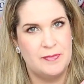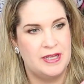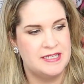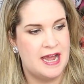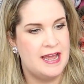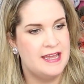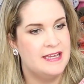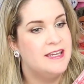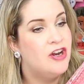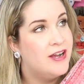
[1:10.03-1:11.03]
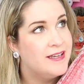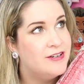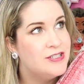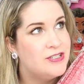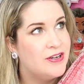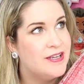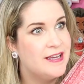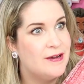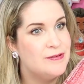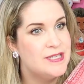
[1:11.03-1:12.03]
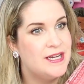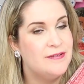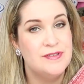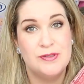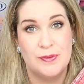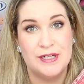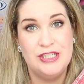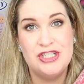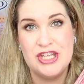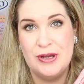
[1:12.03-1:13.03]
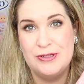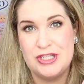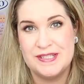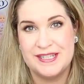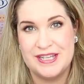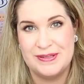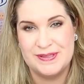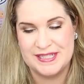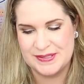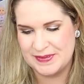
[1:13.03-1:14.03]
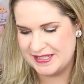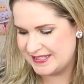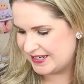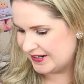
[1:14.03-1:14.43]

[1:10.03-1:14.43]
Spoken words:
but I cannot get her stocking out of storage. So she's going to use this one this